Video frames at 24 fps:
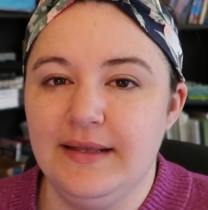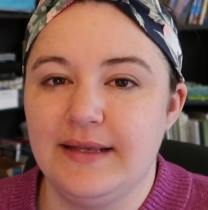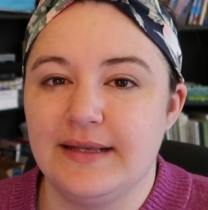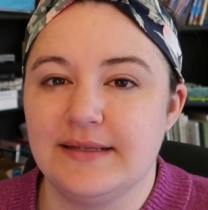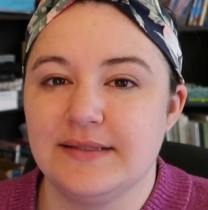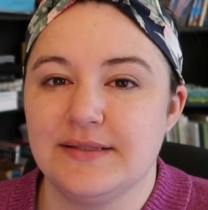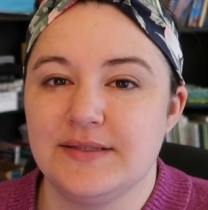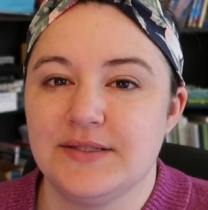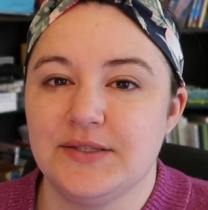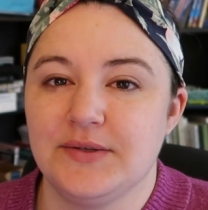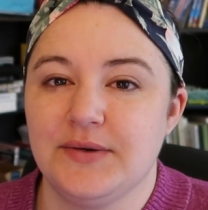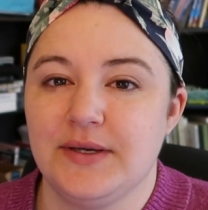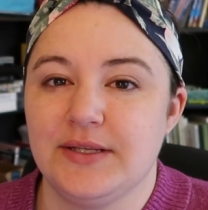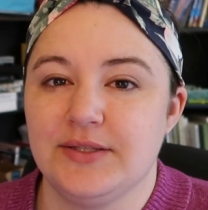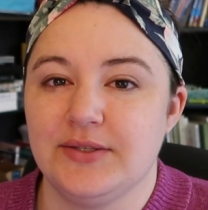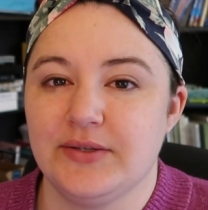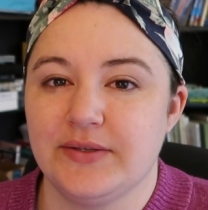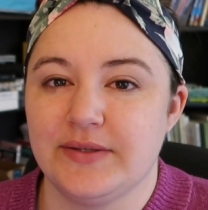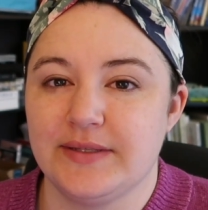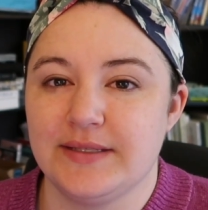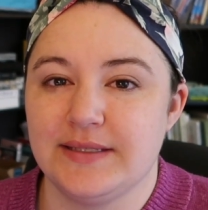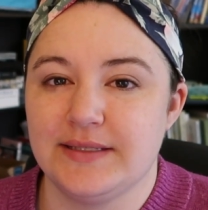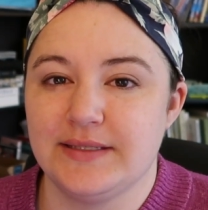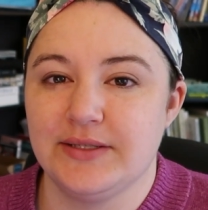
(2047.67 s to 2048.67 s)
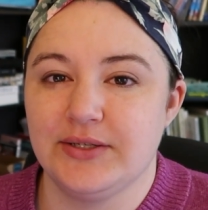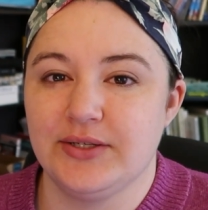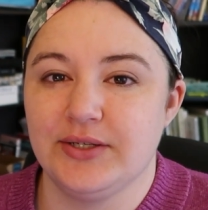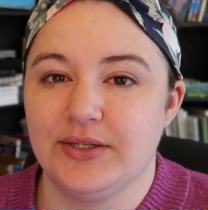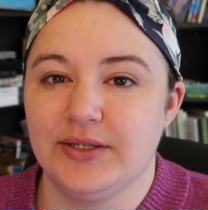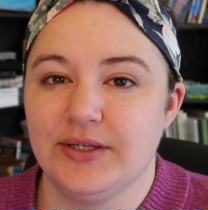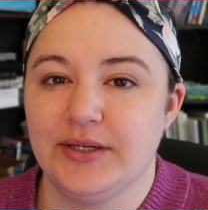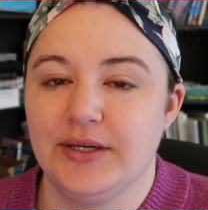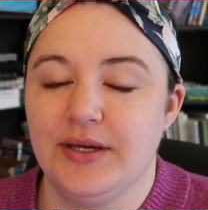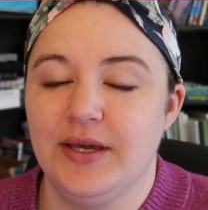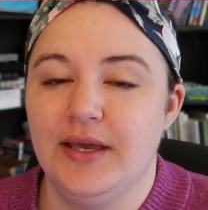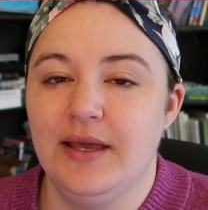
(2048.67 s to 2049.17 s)
And so I took the
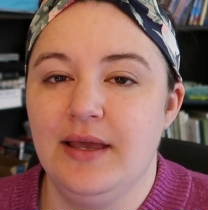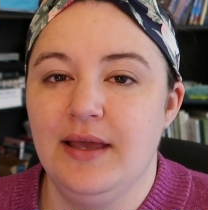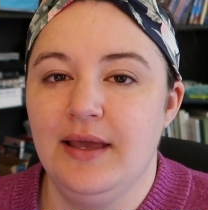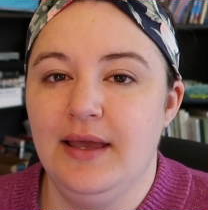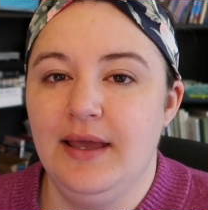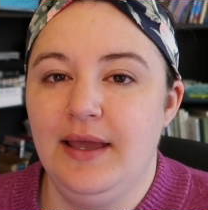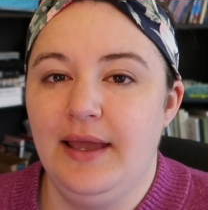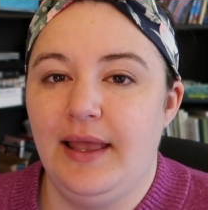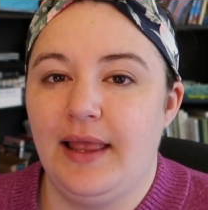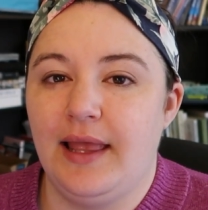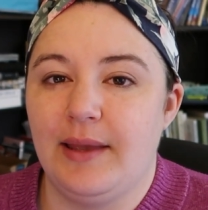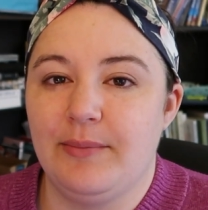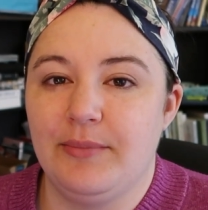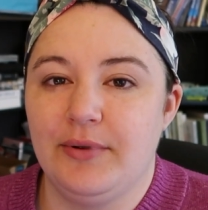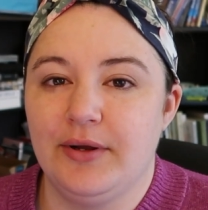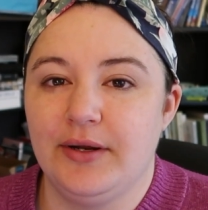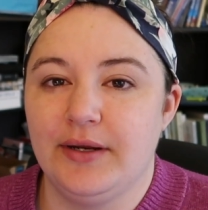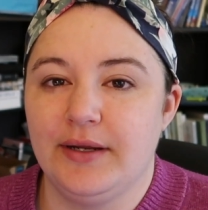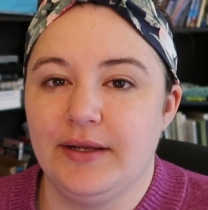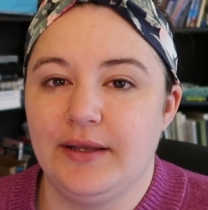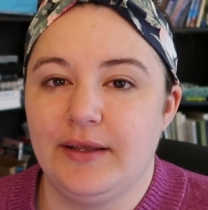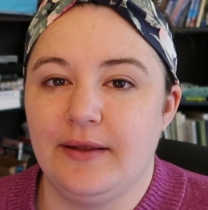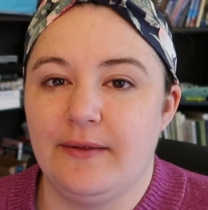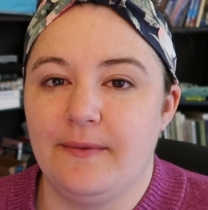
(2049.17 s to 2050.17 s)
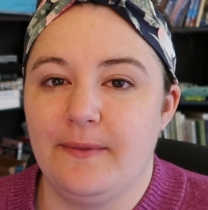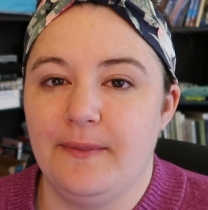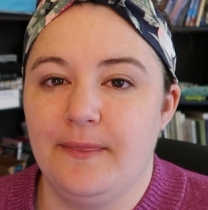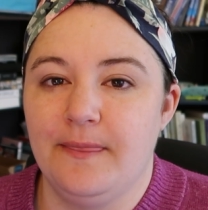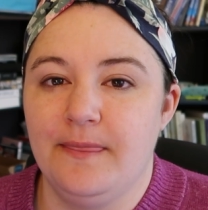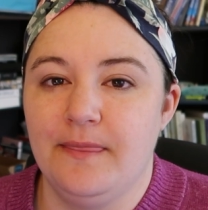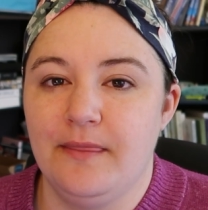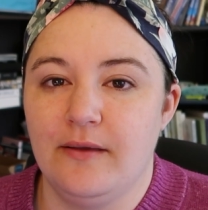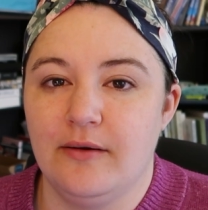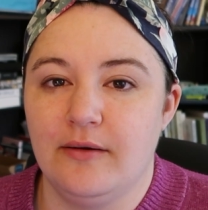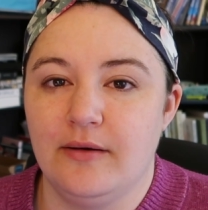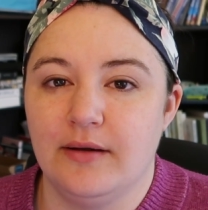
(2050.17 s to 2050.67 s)
sticker, and I put it
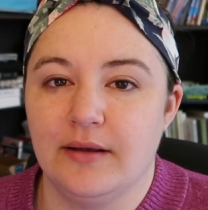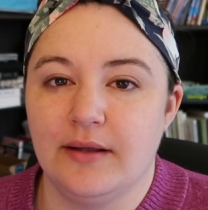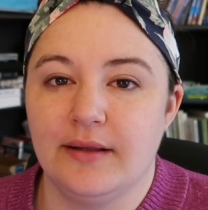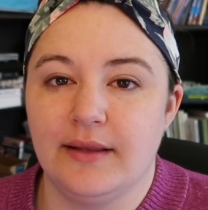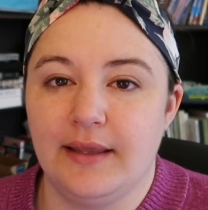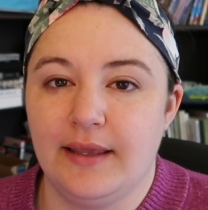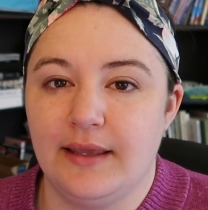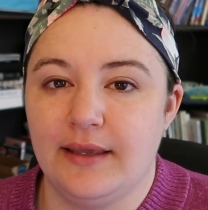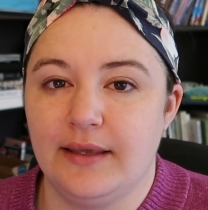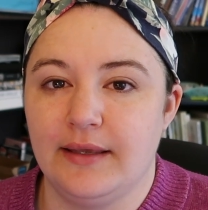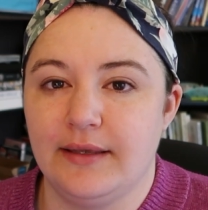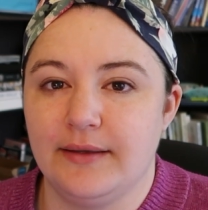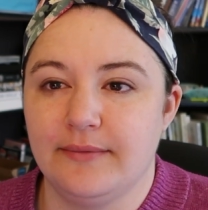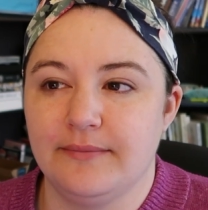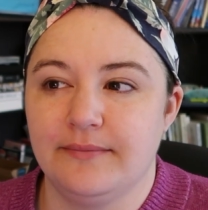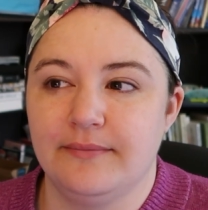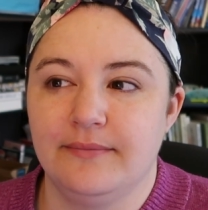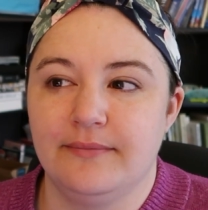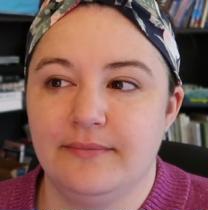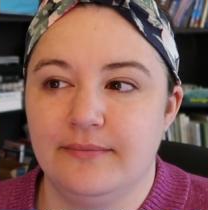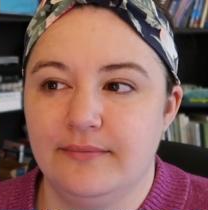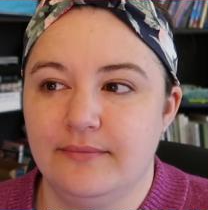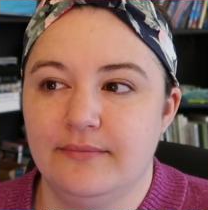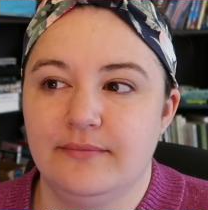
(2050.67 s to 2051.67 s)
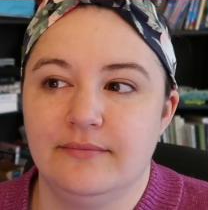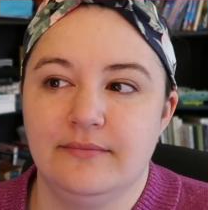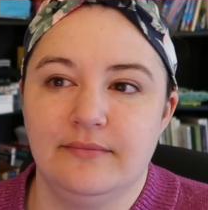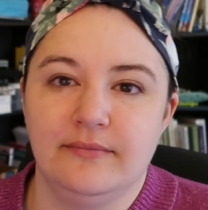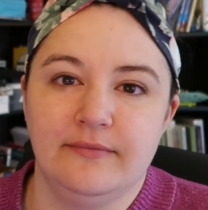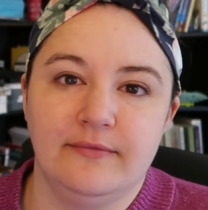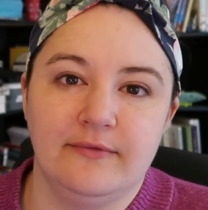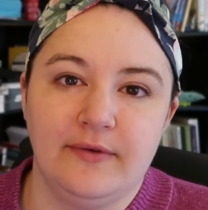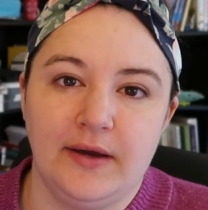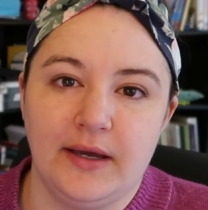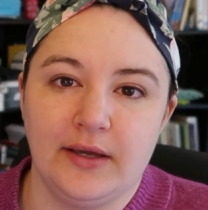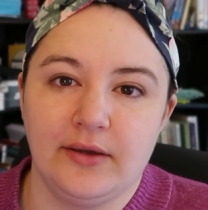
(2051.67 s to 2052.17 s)
on a
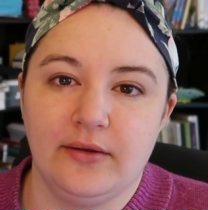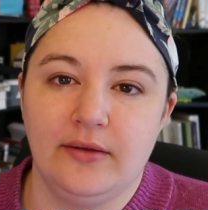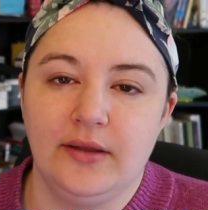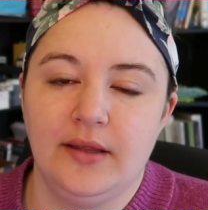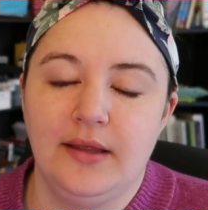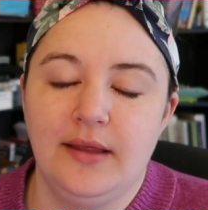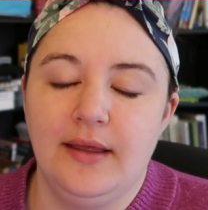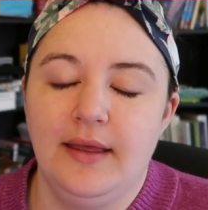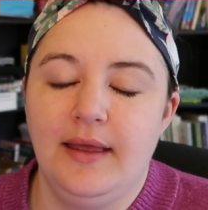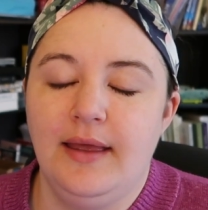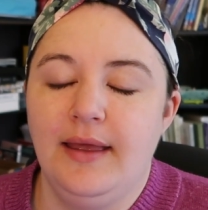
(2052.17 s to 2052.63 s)
file,